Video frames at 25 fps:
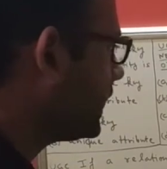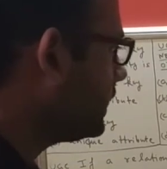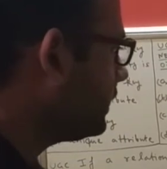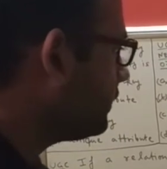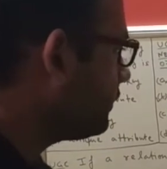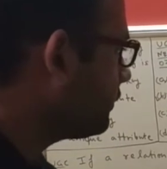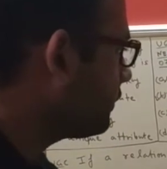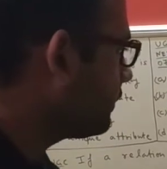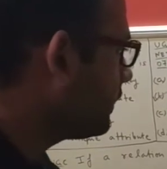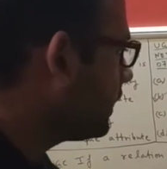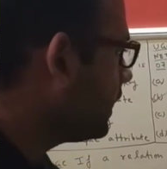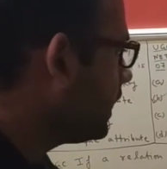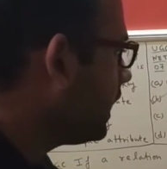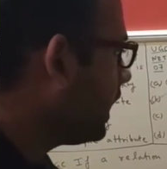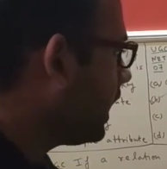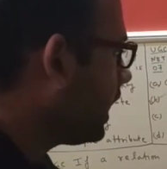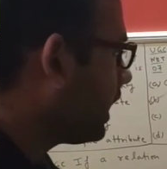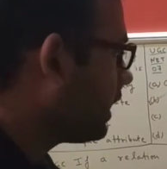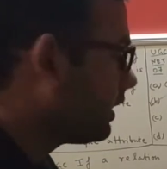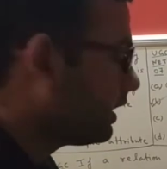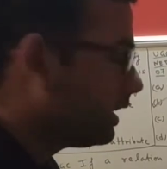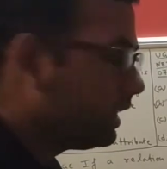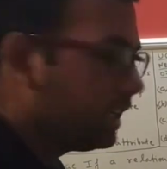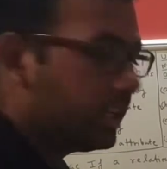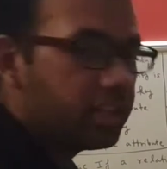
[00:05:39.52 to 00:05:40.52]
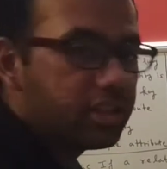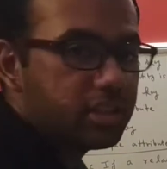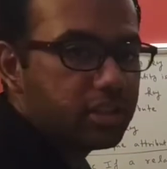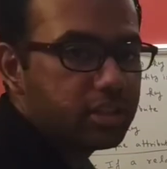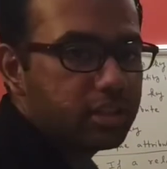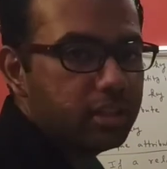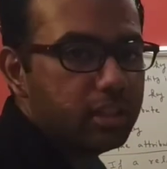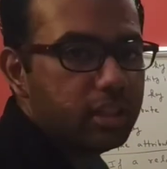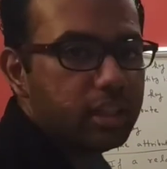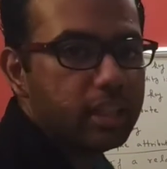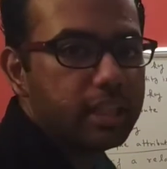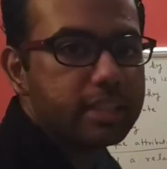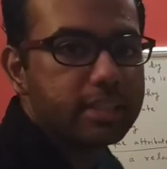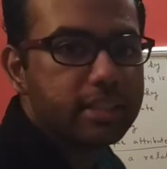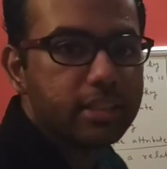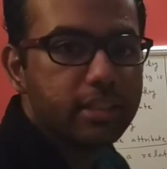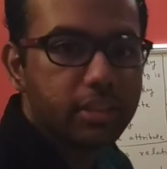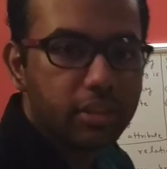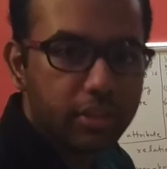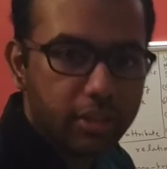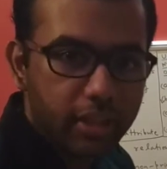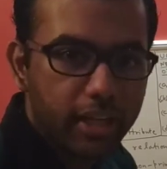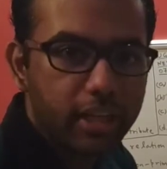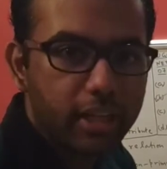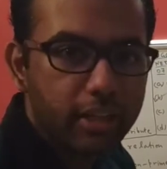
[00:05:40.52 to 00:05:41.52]
if a relation is in
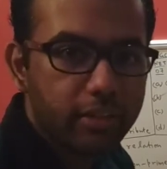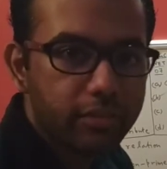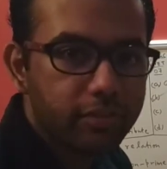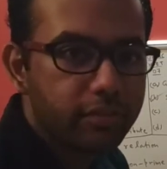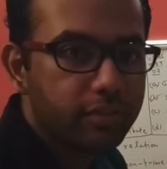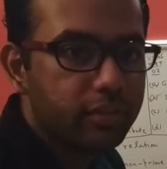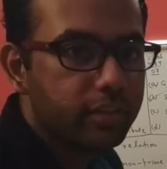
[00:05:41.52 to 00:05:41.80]
3NF,